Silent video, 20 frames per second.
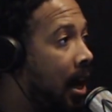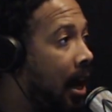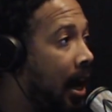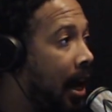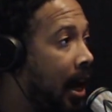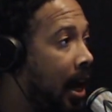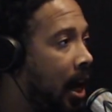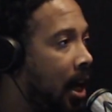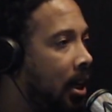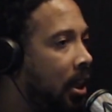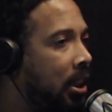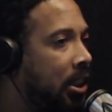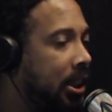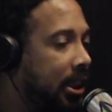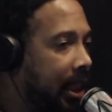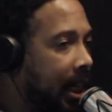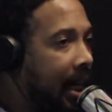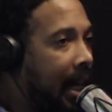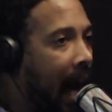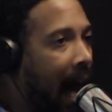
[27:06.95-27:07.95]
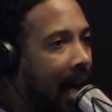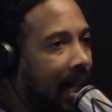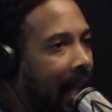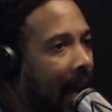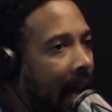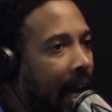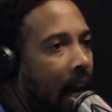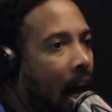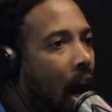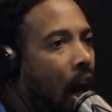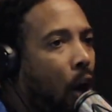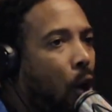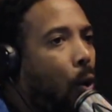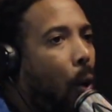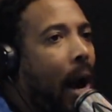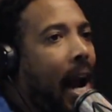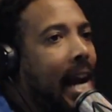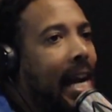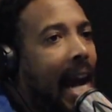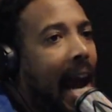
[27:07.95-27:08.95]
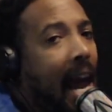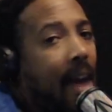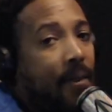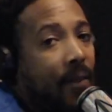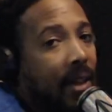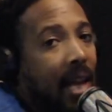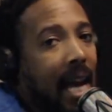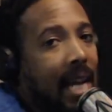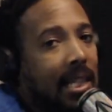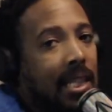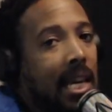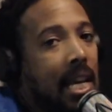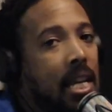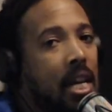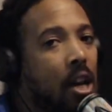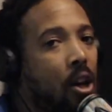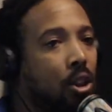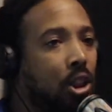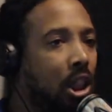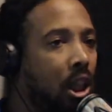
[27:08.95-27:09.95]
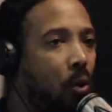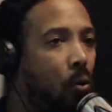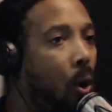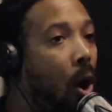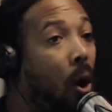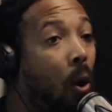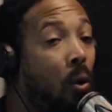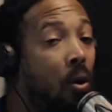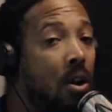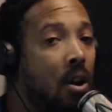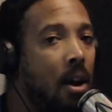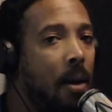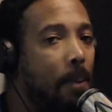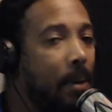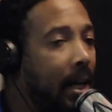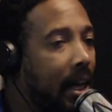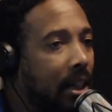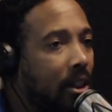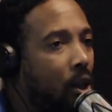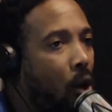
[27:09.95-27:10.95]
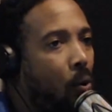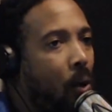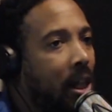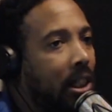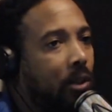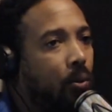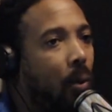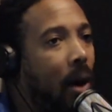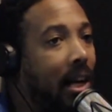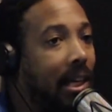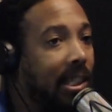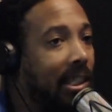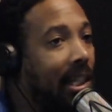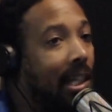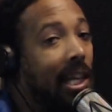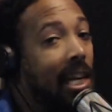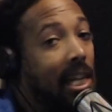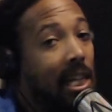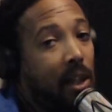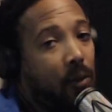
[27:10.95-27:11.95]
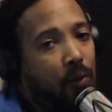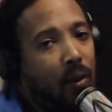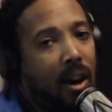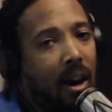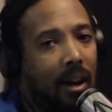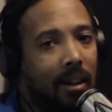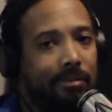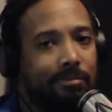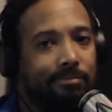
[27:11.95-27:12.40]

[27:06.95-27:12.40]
And she got like a grade 8 for like 10 years in a row because her restaurant is clean as fuck.